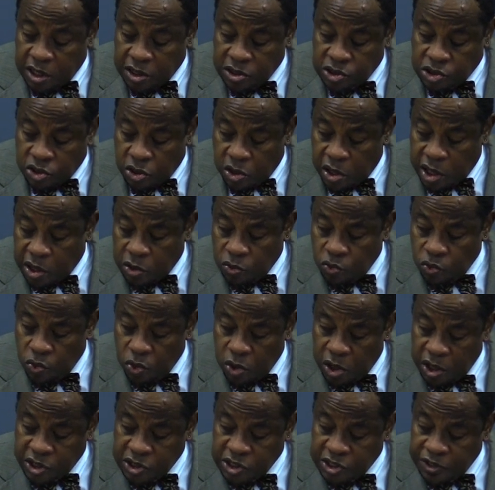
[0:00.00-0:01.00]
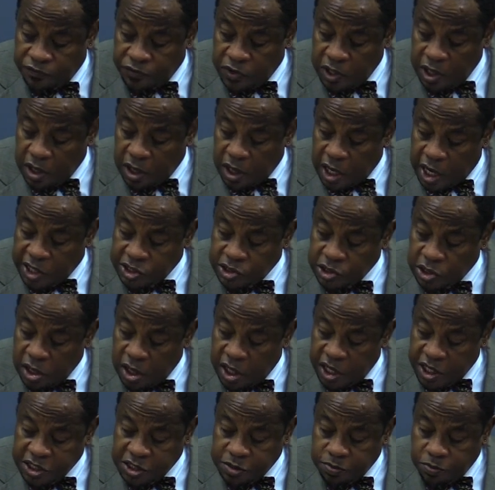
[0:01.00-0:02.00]
uncharted waters of
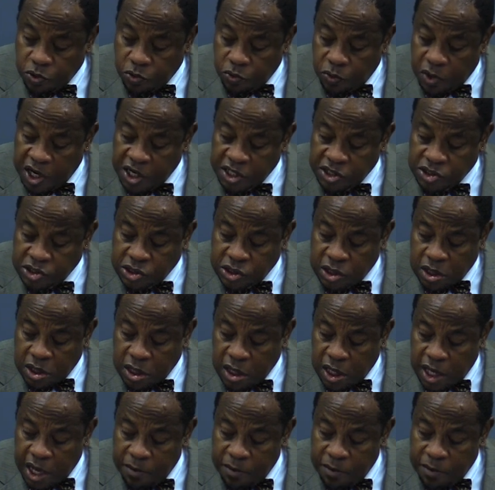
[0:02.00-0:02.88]
theological exploration,